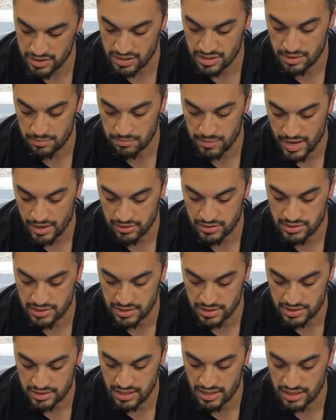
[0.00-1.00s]
is about
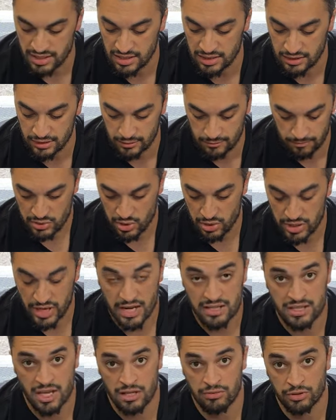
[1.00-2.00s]
16. So you're
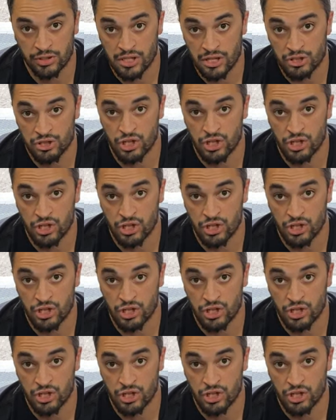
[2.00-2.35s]
gonna save a good